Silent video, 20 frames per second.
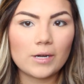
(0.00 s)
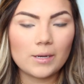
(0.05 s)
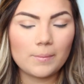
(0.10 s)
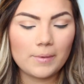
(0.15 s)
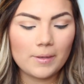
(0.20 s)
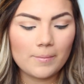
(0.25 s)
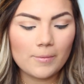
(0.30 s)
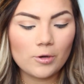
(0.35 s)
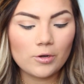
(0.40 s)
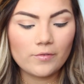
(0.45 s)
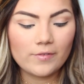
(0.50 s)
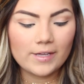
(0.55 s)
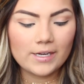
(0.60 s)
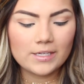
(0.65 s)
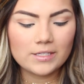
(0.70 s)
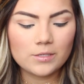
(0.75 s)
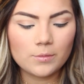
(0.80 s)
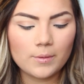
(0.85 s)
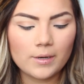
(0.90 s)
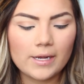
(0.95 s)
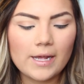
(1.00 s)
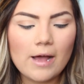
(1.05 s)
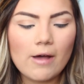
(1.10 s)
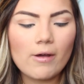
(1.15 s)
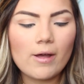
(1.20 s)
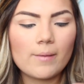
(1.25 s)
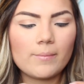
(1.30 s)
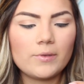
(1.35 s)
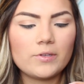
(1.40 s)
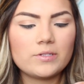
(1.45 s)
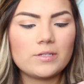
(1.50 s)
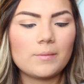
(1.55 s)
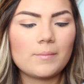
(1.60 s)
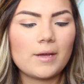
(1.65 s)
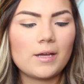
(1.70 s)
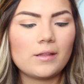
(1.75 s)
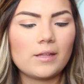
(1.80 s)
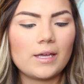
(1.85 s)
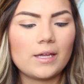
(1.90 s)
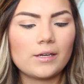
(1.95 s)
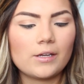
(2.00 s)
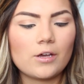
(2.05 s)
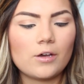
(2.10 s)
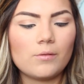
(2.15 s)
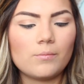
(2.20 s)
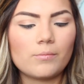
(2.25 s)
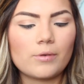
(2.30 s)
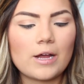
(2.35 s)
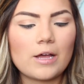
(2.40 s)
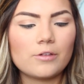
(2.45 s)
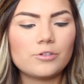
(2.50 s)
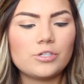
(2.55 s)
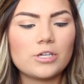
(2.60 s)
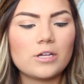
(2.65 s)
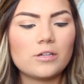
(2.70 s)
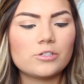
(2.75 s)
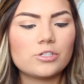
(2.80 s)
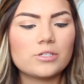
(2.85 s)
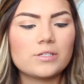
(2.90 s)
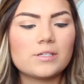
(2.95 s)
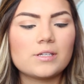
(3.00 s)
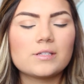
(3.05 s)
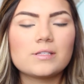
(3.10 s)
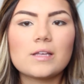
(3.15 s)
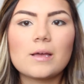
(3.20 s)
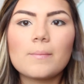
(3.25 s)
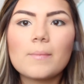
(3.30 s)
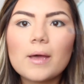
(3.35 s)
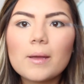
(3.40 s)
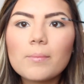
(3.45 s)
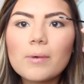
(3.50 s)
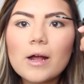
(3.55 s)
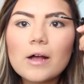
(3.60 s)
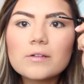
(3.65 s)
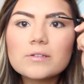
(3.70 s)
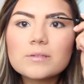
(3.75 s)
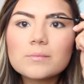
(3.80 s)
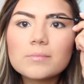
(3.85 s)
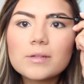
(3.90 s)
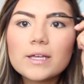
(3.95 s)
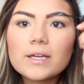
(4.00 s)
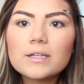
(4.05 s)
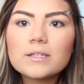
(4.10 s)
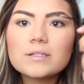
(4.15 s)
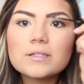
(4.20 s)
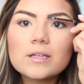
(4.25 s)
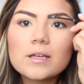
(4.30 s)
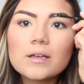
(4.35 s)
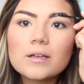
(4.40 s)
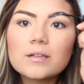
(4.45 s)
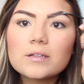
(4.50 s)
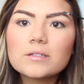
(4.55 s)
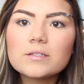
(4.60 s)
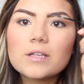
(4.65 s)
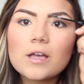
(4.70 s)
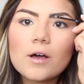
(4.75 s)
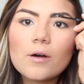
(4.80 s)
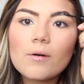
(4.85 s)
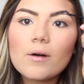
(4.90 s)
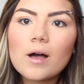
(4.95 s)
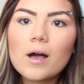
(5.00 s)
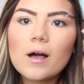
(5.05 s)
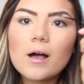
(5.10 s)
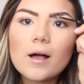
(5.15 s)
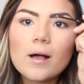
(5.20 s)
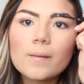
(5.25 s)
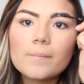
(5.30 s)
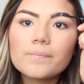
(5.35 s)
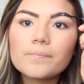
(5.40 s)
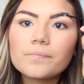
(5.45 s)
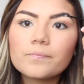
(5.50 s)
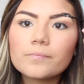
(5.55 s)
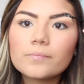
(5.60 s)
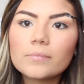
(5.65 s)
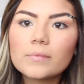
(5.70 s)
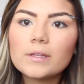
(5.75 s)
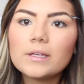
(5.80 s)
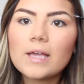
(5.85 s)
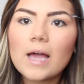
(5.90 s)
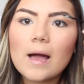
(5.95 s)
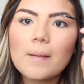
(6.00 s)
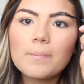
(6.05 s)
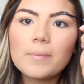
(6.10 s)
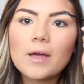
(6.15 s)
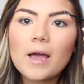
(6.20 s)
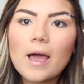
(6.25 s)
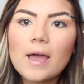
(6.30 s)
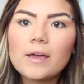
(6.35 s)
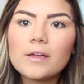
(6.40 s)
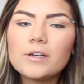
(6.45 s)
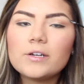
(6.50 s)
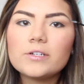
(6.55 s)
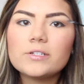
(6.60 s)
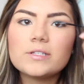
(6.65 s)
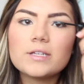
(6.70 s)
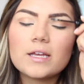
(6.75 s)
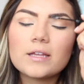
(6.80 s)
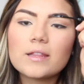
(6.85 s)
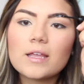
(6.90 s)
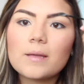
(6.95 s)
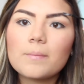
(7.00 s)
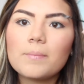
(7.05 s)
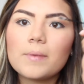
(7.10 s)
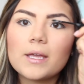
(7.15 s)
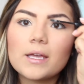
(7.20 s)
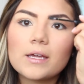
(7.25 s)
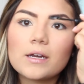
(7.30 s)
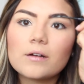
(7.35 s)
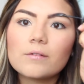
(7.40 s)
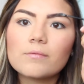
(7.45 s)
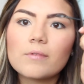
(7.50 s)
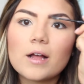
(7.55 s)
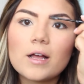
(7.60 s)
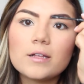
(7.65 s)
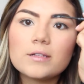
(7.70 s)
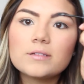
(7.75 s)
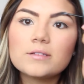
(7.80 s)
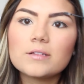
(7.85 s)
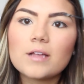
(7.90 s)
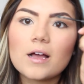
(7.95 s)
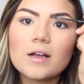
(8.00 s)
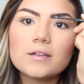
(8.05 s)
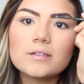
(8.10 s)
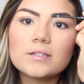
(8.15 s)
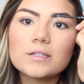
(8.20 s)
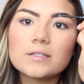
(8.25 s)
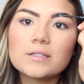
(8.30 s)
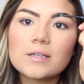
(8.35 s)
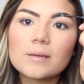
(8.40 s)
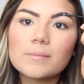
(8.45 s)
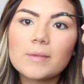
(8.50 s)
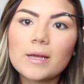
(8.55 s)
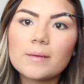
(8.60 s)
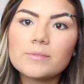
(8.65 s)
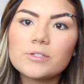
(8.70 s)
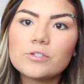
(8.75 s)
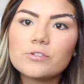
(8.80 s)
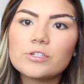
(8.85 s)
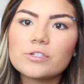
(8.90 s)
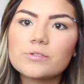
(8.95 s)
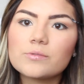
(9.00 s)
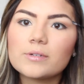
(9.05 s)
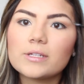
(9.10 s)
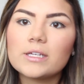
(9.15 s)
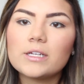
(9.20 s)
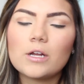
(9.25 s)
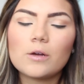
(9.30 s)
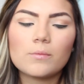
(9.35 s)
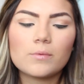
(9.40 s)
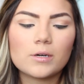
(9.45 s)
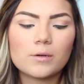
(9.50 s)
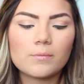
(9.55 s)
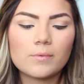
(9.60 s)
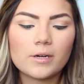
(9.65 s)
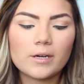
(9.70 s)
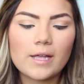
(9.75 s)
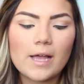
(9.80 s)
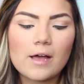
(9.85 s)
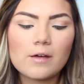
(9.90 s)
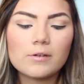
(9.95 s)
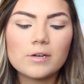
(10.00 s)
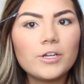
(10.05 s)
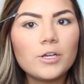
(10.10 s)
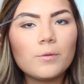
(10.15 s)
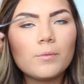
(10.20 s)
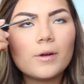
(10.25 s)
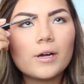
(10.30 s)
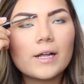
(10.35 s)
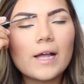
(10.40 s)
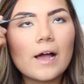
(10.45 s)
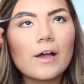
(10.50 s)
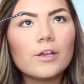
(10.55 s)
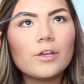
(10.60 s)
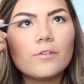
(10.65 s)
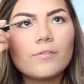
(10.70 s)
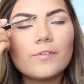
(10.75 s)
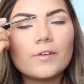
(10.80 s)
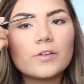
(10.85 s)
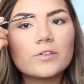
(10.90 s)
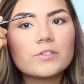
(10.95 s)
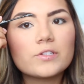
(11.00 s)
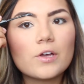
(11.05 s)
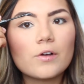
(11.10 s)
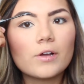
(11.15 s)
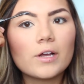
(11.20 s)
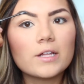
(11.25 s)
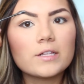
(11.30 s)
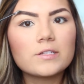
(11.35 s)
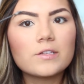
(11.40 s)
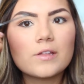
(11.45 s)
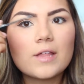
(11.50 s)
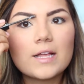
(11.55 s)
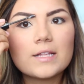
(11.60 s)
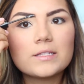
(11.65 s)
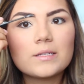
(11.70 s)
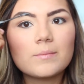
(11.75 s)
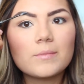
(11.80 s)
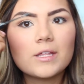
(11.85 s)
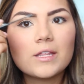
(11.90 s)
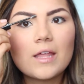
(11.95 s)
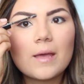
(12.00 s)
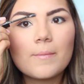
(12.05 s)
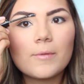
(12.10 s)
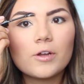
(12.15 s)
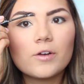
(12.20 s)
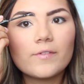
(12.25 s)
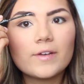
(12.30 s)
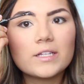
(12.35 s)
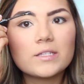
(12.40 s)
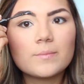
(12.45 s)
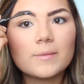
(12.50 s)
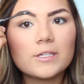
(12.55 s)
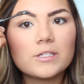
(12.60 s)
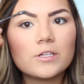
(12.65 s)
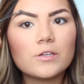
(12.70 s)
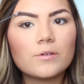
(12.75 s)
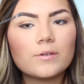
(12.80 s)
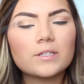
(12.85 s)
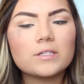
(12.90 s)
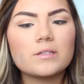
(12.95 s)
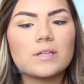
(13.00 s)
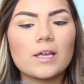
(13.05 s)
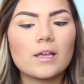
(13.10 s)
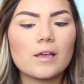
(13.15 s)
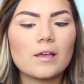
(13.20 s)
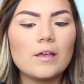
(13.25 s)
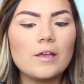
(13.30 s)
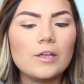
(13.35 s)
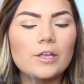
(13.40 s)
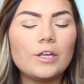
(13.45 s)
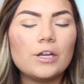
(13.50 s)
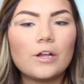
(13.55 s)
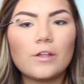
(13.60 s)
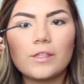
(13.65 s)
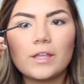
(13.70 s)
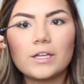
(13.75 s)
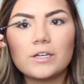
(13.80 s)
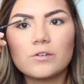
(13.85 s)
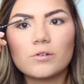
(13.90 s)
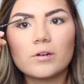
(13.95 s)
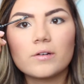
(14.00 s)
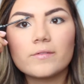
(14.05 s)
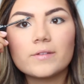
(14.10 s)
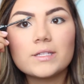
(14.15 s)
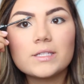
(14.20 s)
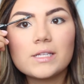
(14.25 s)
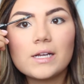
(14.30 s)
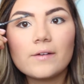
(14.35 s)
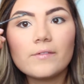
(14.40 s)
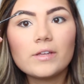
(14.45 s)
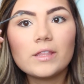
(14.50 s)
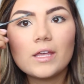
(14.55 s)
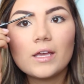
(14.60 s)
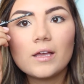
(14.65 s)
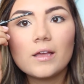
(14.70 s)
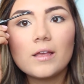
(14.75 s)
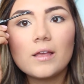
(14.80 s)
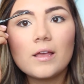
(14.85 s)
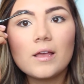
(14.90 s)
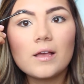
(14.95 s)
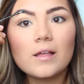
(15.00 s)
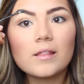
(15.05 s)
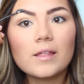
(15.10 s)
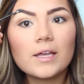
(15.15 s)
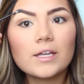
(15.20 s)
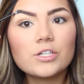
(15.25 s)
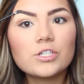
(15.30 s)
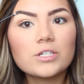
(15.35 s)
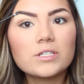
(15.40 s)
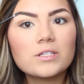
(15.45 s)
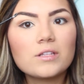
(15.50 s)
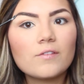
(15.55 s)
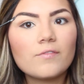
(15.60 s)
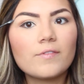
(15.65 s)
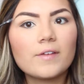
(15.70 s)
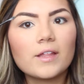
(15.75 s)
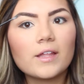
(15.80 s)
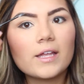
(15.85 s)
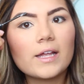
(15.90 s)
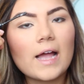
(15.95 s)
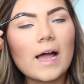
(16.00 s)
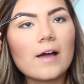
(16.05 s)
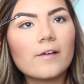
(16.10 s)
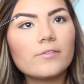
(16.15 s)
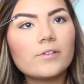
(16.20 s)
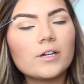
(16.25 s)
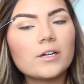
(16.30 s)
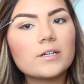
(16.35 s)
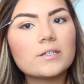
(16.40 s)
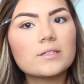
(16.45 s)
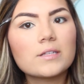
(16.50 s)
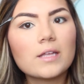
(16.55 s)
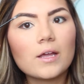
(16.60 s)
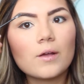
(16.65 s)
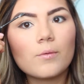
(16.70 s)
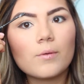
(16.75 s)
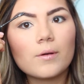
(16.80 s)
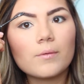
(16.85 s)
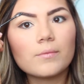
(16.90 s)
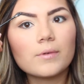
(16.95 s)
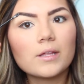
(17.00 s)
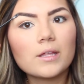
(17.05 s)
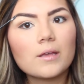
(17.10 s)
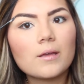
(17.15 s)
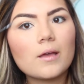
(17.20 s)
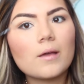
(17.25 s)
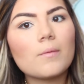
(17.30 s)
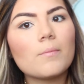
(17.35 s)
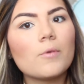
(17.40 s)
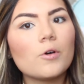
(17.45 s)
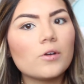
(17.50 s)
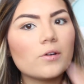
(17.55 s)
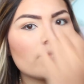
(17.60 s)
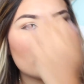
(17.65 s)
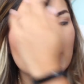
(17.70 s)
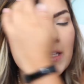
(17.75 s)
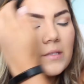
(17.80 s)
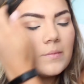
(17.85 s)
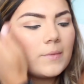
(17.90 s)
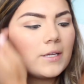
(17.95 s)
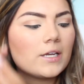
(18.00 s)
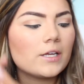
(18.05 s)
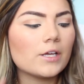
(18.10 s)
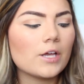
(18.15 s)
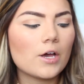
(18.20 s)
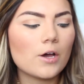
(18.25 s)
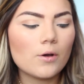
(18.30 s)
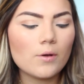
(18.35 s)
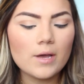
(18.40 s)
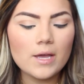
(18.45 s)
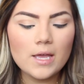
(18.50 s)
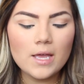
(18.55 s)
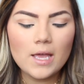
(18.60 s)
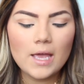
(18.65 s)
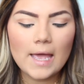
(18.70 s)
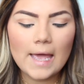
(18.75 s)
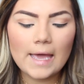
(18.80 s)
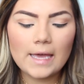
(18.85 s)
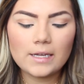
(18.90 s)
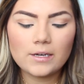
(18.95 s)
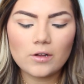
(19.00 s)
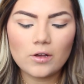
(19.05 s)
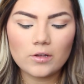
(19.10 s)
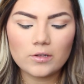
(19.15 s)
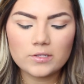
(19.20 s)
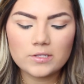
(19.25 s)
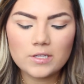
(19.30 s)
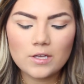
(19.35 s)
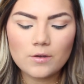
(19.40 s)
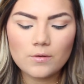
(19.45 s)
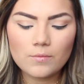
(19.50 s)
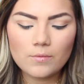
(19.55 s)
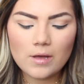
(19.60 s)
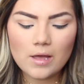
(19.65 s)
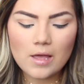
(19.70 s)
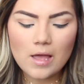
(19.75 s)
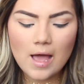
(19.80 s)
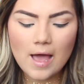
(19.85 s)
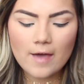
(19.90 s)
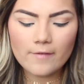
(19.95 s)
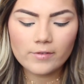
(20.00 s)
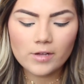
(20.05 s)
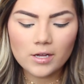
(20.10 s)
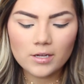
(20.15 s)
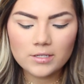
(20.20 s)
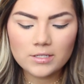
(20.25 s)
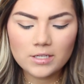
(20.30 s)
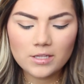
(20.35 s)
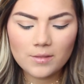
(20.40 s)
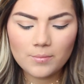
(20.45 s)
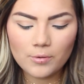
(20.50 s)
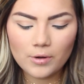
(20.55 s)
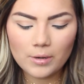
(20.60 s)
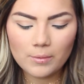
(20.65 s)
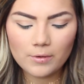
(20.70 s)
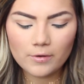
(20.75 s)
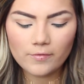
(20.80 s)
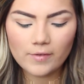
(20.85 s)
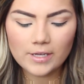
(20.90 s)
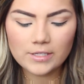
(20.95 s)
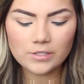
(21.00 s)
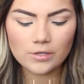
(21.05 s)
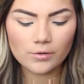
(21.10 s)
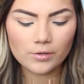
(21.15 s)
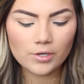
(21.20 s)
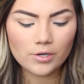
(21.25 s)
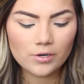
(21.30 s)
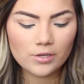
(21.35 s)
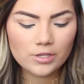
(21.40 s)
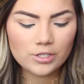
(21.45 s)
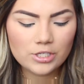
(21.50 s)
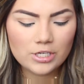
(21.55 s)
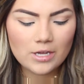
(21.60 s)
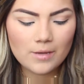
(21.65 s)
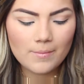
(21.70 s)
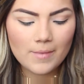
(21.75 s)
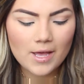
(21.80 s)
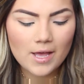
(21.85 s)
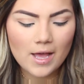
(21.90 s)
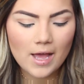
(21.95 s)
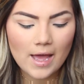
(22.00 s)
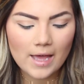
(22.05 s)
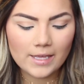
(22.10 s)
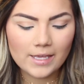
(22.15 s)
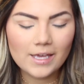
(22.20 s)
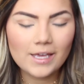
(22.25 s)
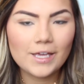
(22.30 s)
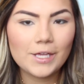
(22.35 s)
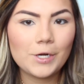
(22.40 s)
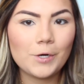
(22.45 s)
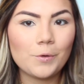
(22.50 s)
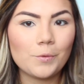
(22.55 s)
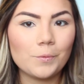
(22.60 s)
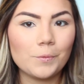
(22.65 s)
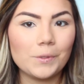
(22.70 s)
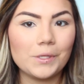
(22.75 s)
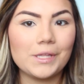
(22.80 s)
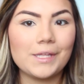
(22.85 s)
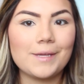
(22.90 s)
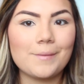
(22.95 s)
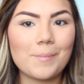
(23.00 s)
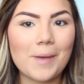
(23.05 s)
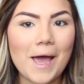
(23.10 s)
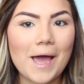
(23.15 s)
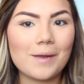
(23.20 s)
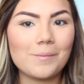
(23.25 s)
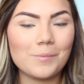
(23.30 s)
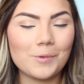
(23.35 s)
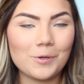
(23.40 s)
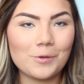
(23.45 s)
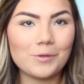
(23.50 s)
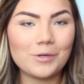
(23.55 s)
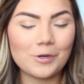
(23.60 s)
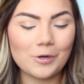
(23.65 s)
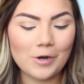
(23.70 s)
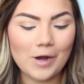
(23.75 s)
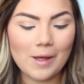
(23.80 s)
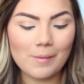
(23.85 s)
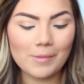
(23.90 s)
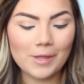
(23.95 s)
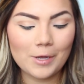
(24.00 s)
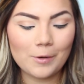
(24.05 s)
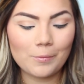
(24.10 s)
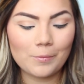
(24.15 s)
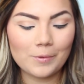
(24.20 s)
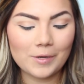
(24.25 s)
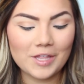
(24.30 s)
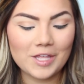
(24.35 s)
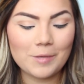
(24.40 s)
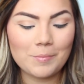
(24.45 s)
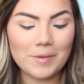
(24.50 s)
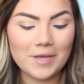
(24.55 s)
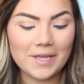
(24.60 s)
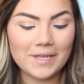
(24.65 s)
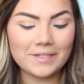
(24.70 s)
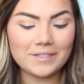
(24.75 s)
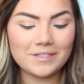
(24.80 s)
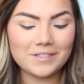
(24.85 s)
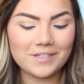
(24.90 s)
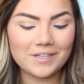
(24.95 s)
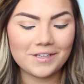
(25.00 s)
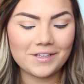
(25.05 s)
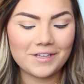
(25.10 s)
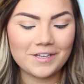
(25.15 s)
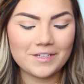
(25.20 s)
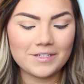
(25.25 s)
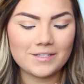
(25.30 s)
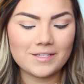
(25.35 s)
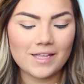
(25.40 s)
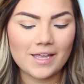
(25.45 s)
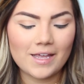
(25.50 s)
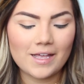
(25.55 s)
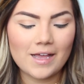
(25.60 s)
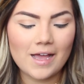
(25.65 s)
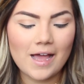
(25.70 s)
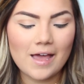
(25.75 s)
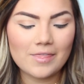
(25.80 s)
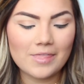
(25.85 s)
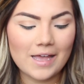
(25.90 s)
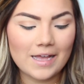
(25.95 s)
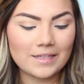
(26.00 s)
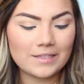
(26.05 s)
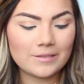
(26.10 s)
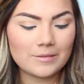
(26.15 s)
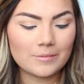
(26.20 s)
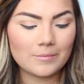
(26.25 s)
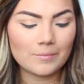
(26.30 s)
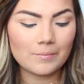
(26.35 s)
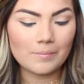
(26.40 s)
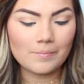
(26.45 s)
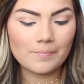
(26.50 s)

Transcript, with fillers: wanna be motivated to work out. I'm using my Lancome brow gel just to set my brows in place. So, um, yeah, but I understand like being in a rut sucks and sometimes you just really don't wanna work out. After you work out, you feel so good. So that's something that motivates me too is like, you know, the endorphins and everything. Like just the feeling after is like what really motivates me to go. And also, I've gotten to the point where if I don't go to the gym, I get in a really bad mood or I'm like really pissed because like that's